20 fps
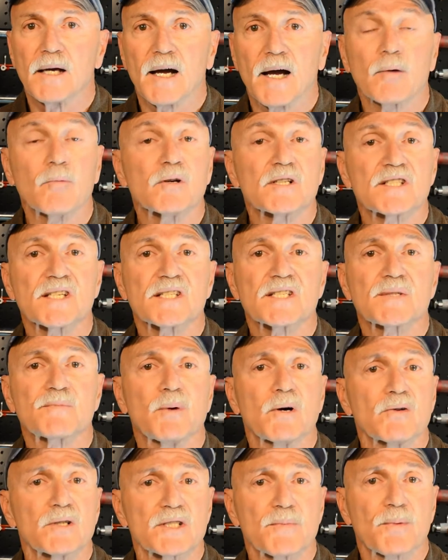I was a
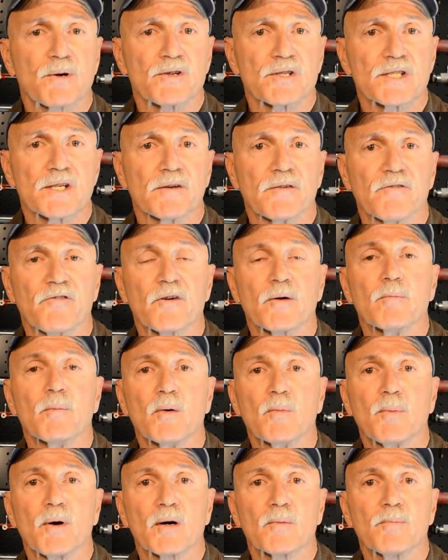spokesperson for
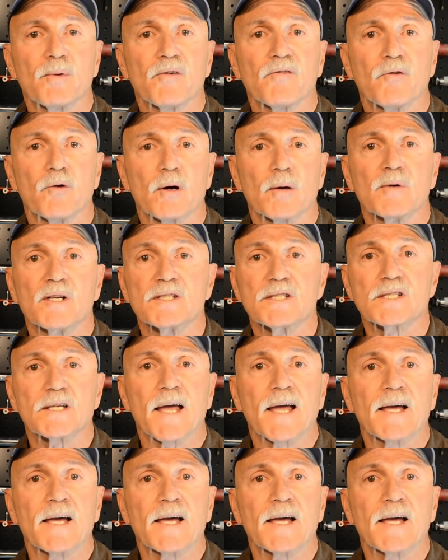Mopar Performance